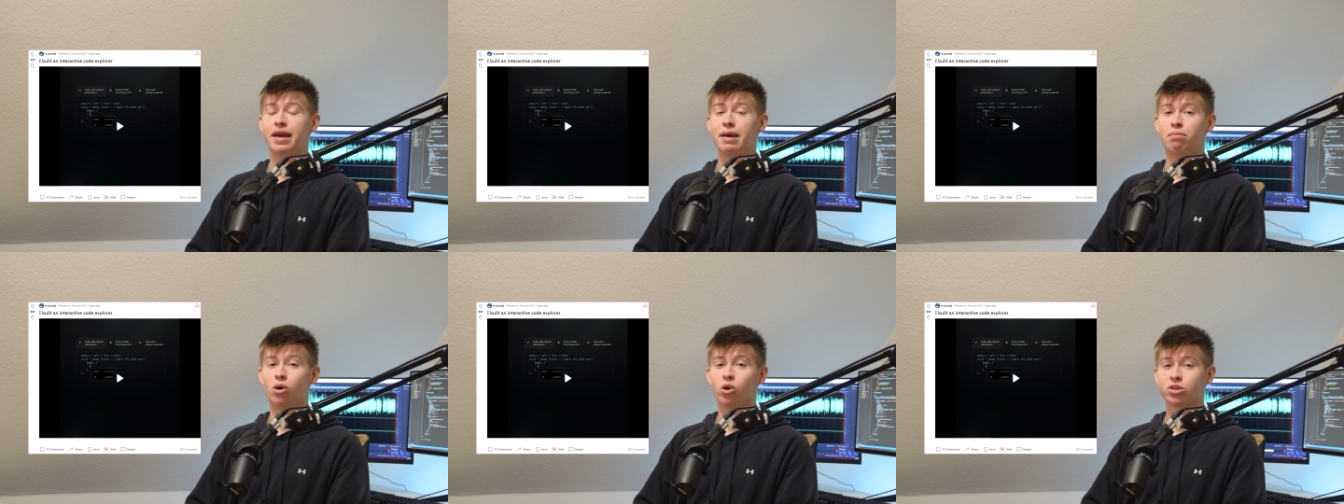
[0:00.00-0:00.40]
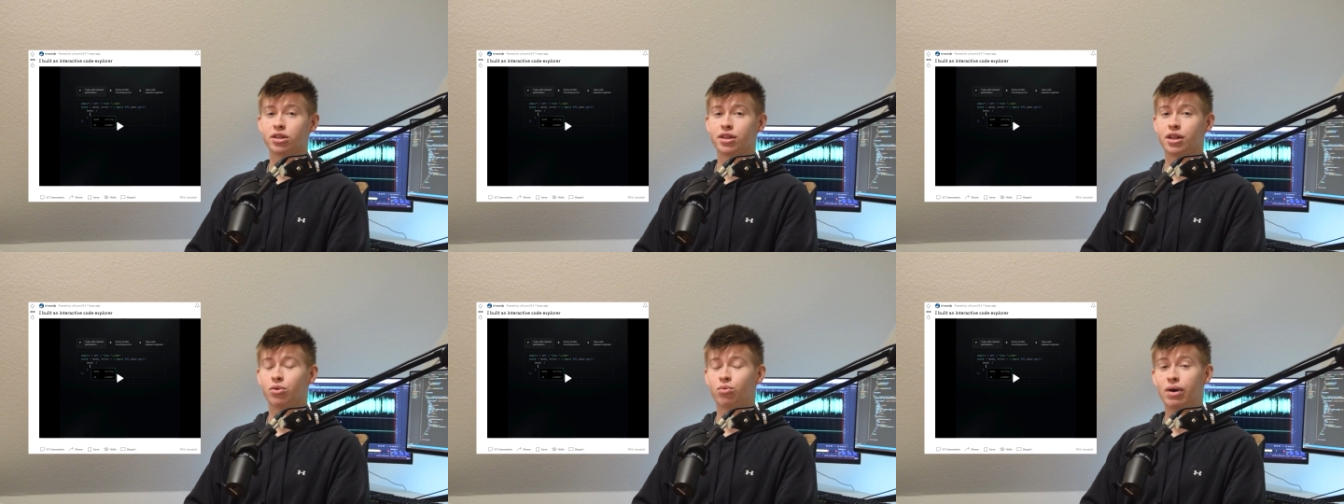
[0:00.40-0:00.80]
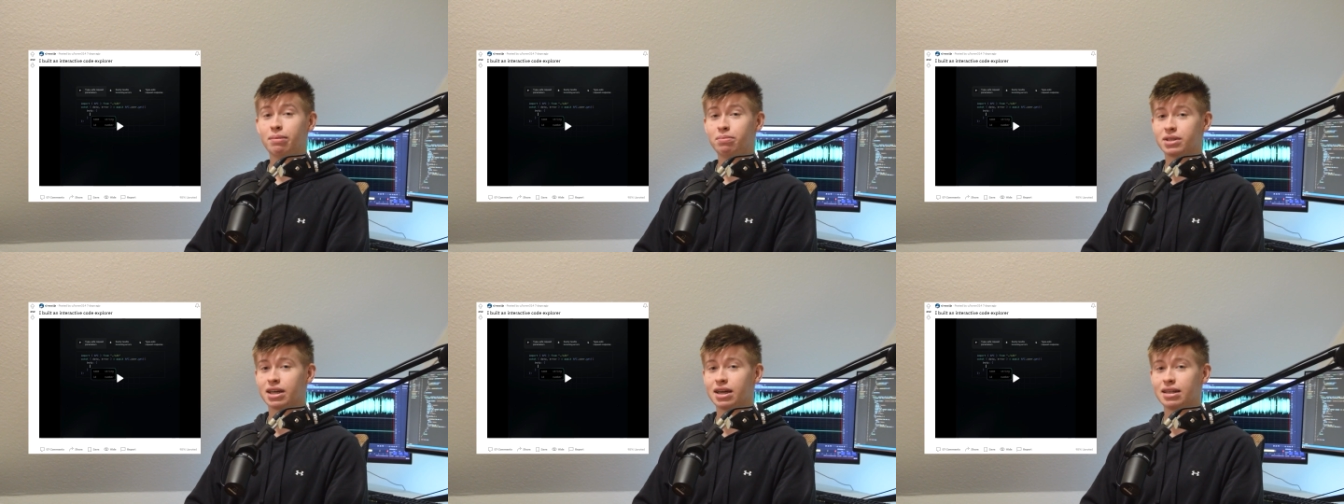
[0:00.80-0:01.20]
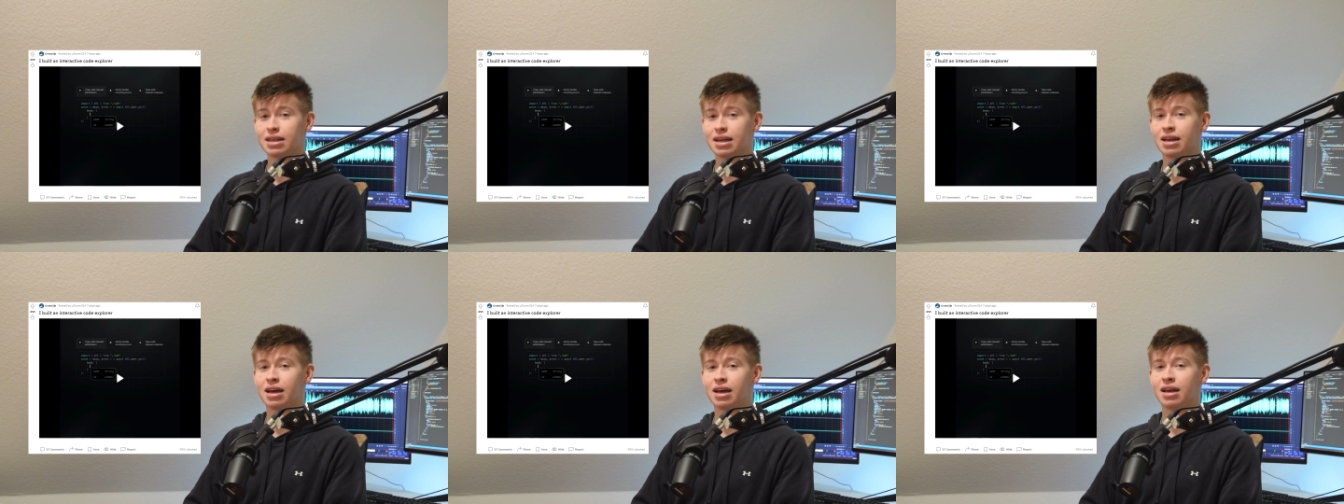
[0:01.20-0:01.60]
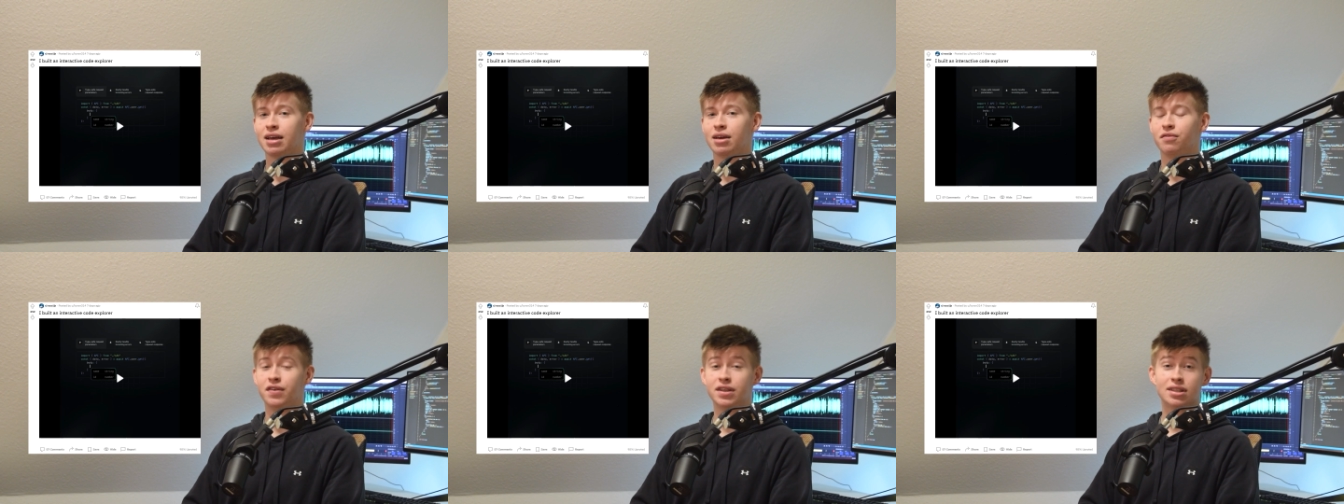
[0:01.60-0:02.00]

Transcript: They posted their website and I